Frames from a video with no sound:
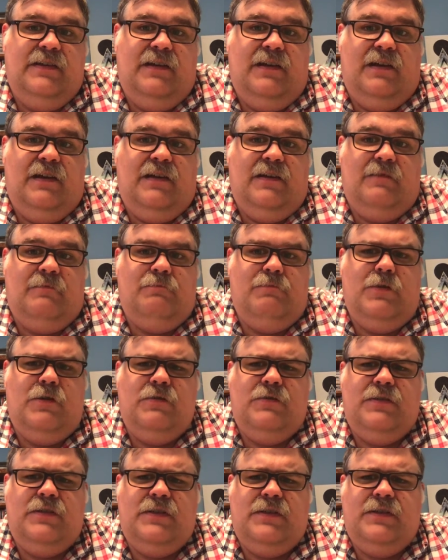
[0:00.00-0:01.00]

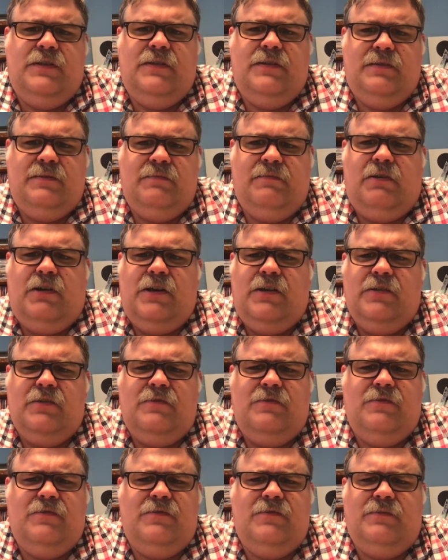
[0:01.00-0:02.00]
Most
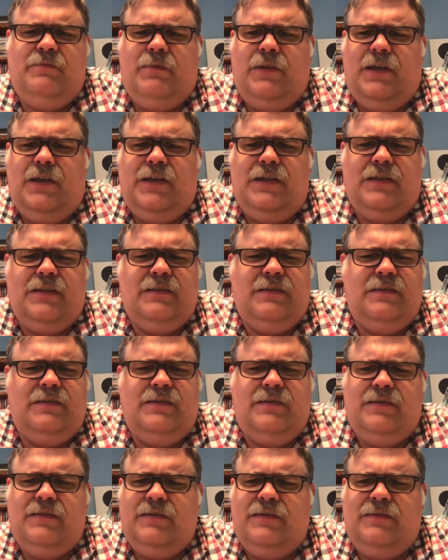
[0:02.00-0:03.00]
articles,
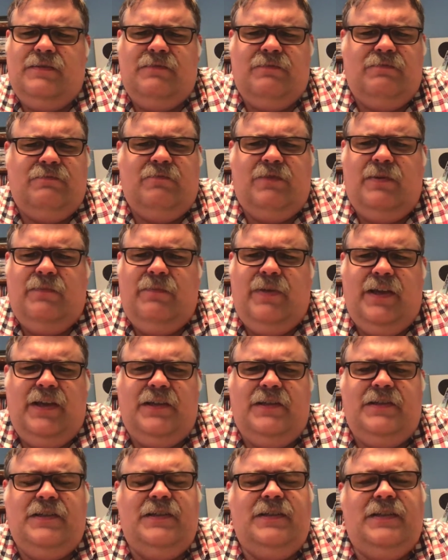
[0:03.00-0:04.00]
blogs, web
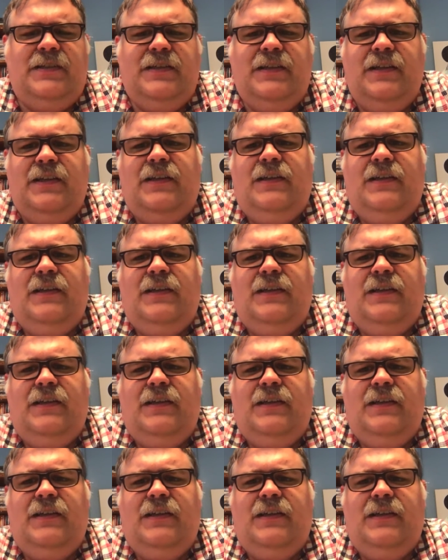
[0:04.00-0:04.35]
pages,